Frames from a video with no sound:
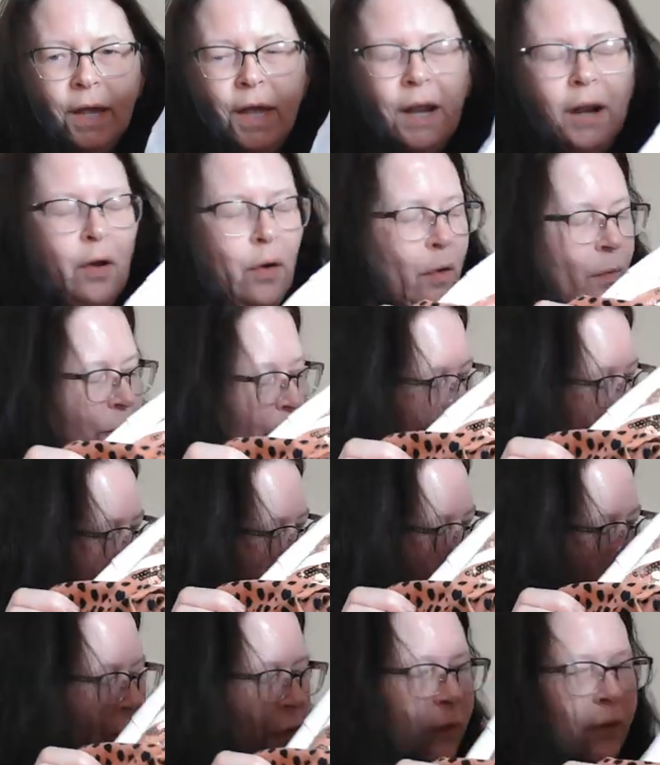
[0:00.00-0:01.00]
and
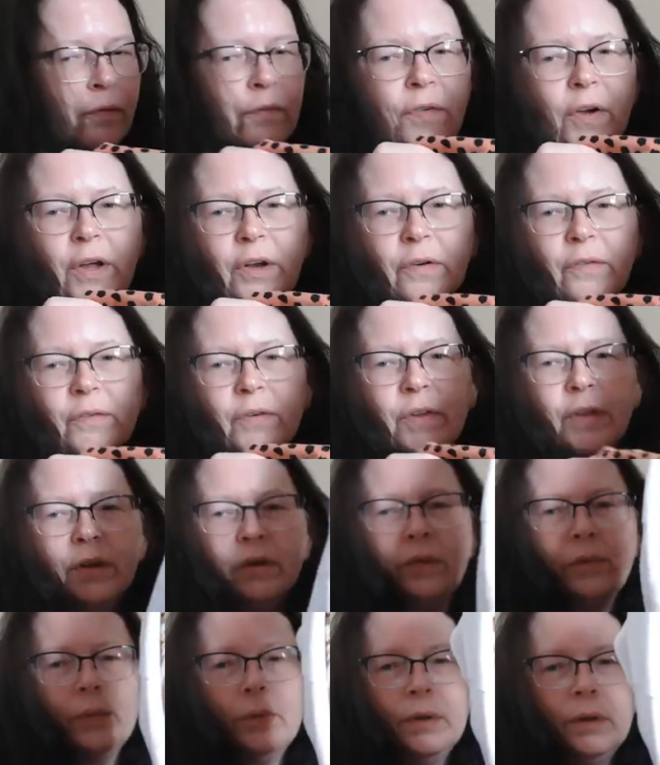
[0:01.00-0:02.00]
hopefully they don't fight over
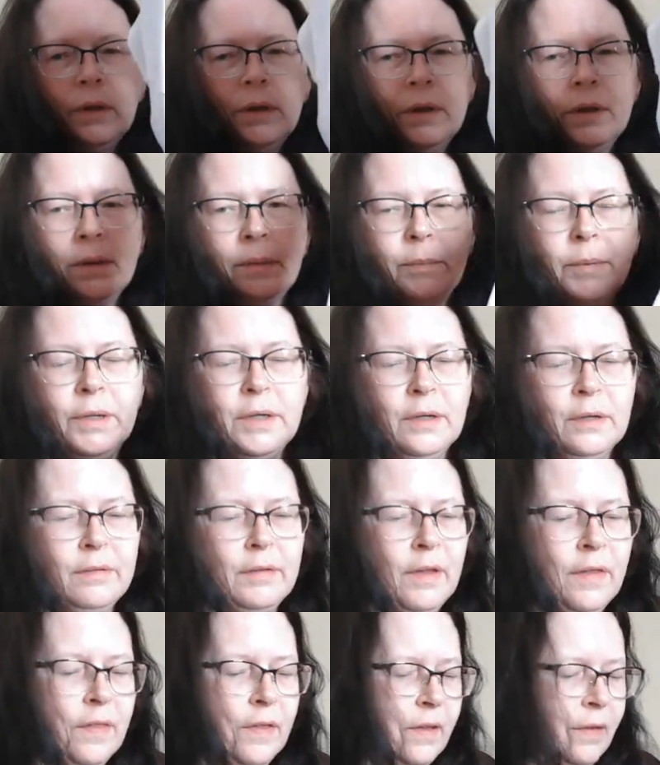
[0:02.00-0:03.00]
this one
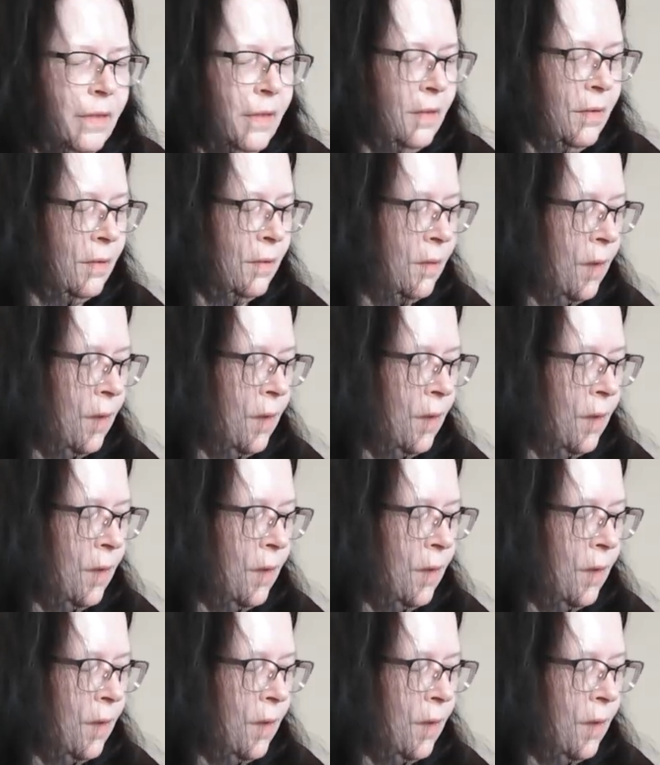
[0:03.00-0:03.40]
because I think,